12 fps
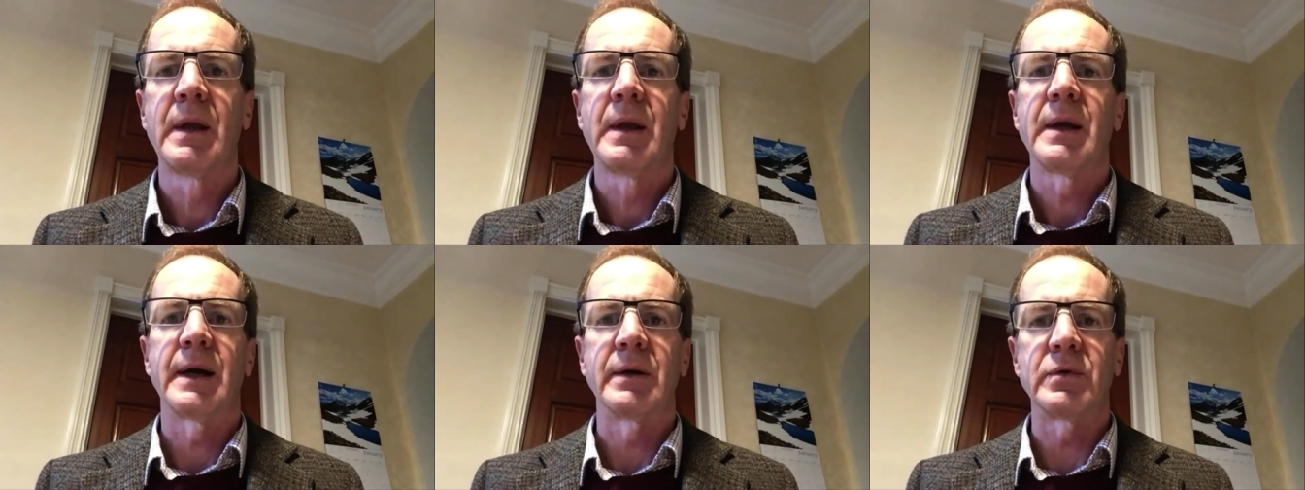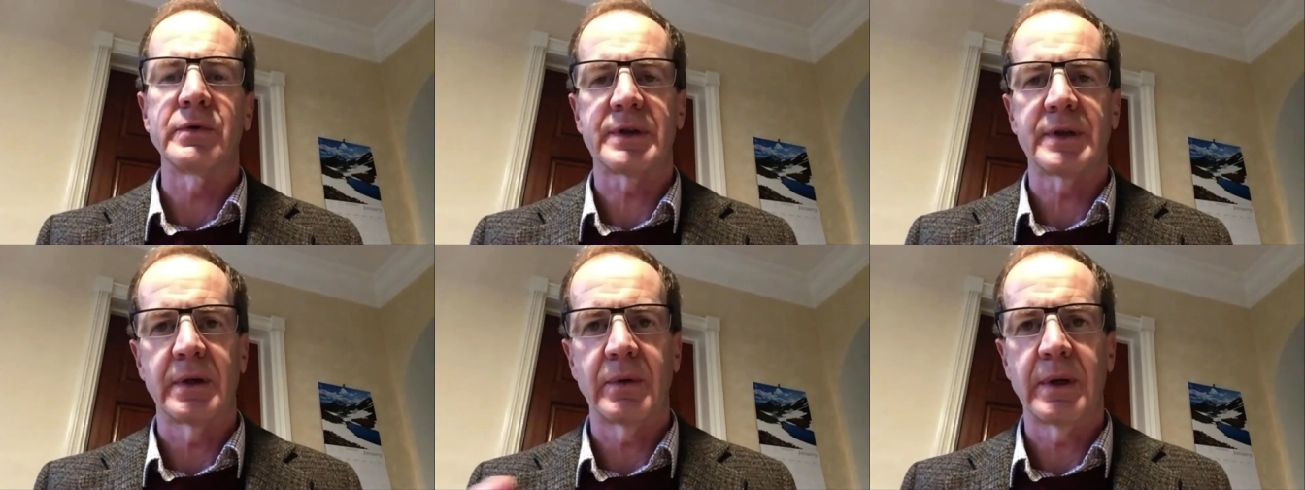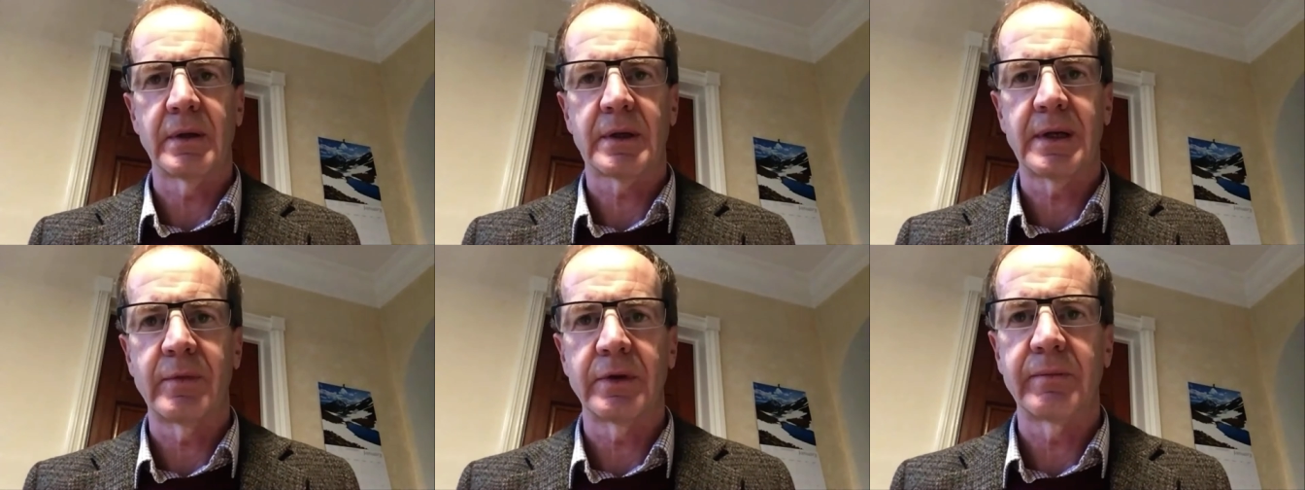And also, I'll
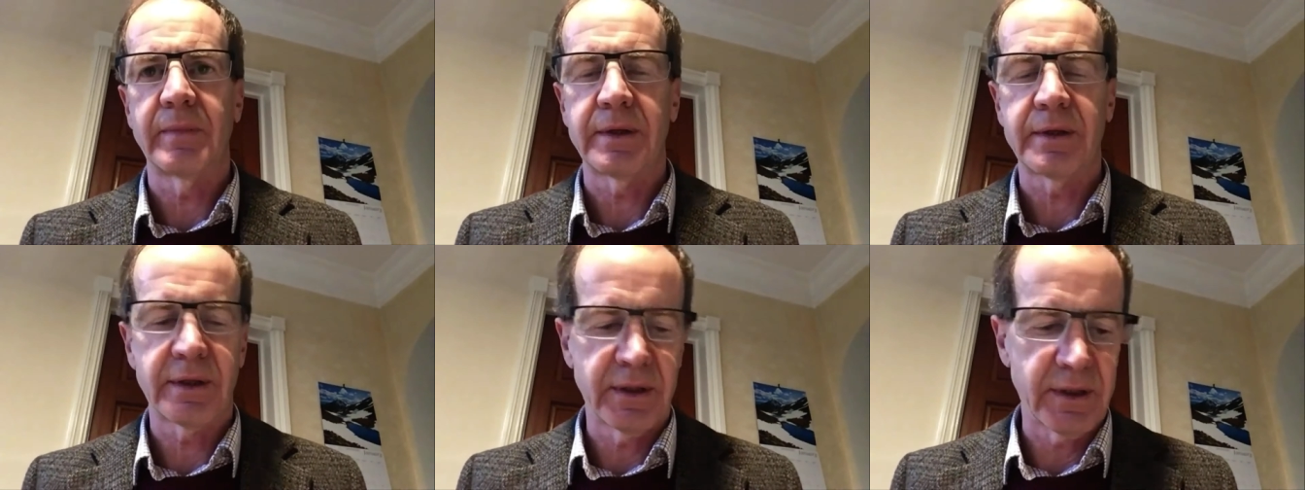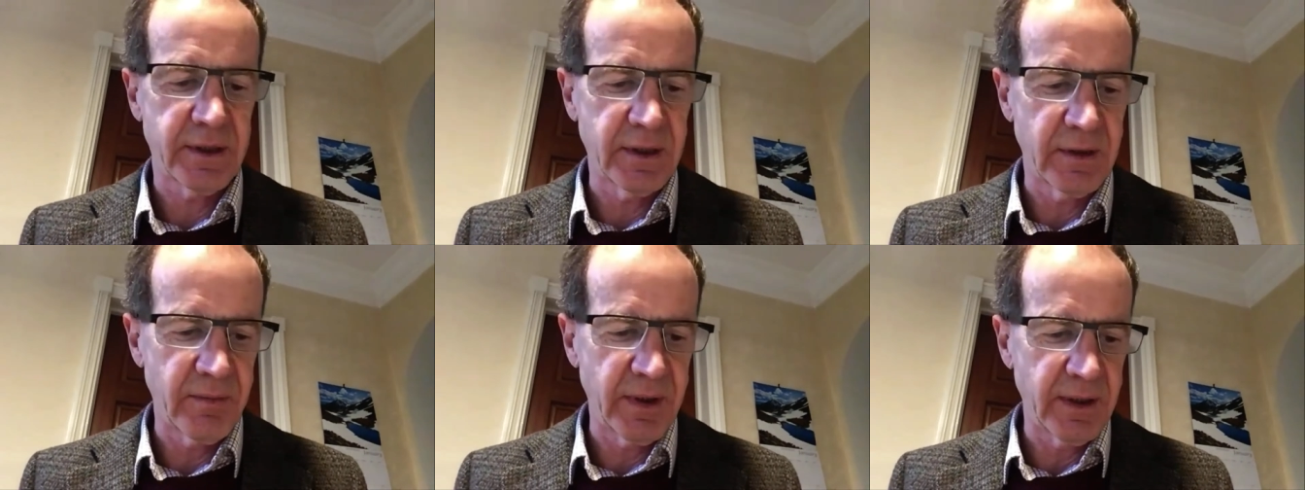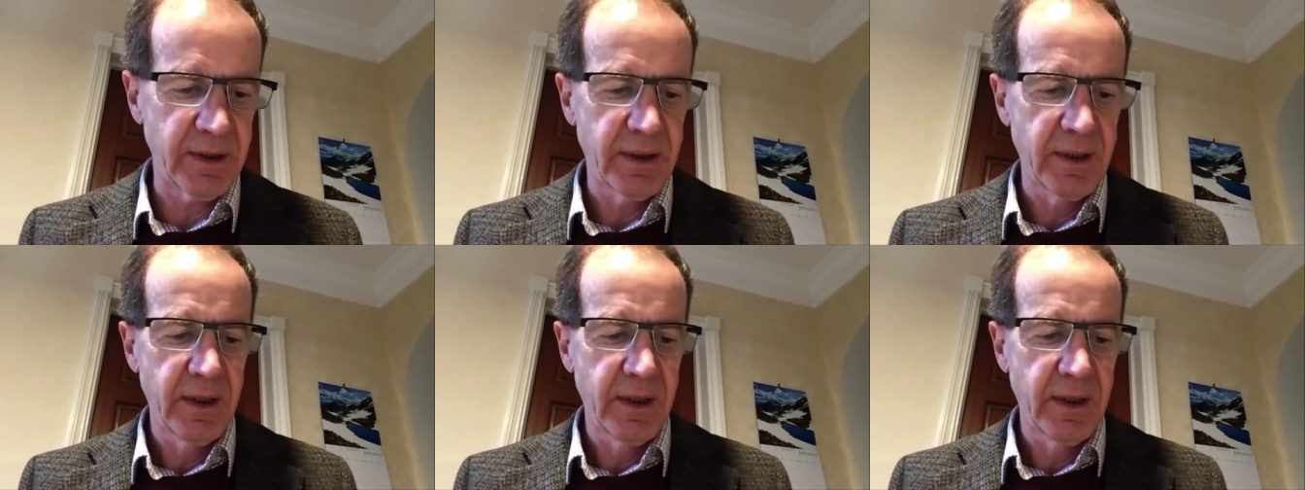come on and mention this in a minute,